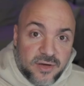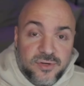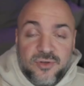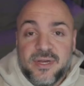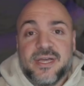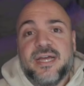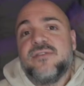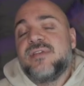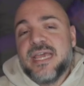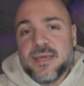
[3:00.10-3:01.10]
can kind of
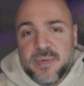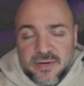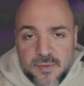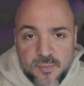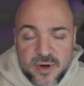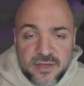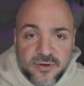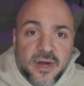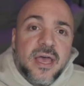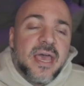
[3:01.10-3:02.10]
take a bit of a breather.
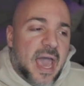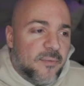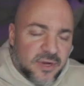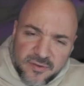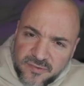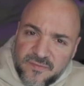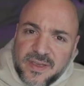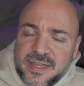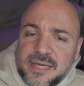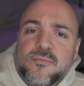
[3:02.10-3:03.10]
And when you're
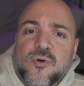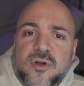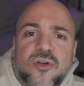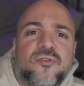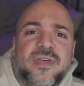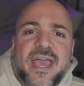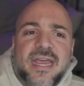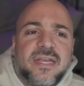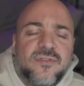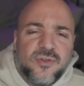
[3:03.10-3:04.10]
feeling more
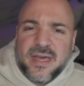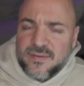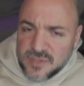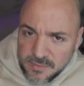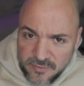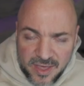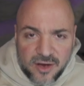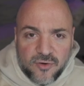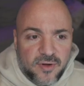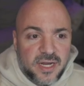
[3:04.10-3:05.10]
creative and you have some of that
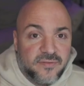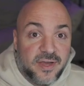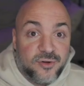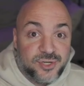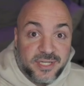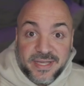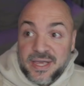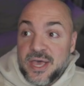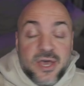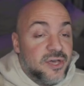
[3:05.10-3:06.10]
creative energy, like
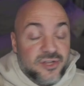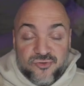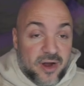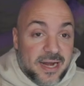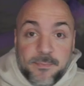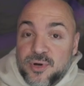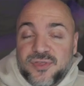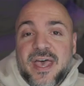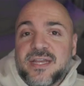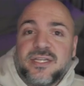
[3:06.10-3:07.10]
try to put
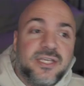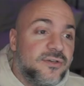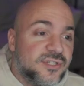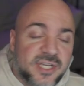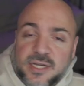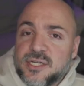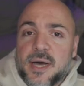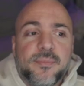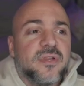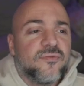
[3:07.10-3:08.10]
that to use. Get a
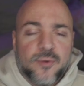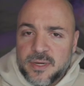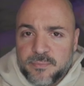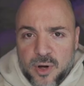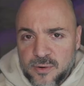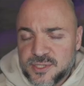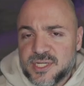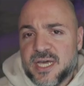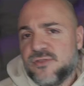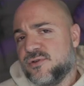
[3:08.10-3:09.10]
couple of written posts
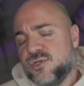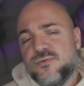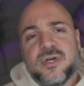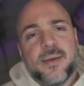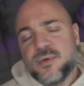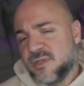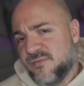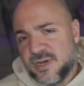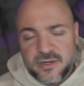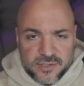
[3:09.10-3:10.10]
together, do a couple of
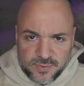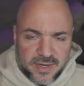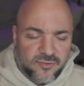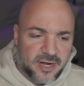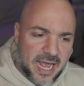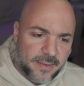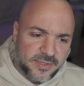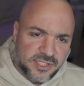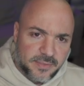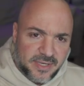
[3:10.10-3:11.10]
videos, whatever it happens
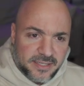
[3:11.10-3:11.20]
to be.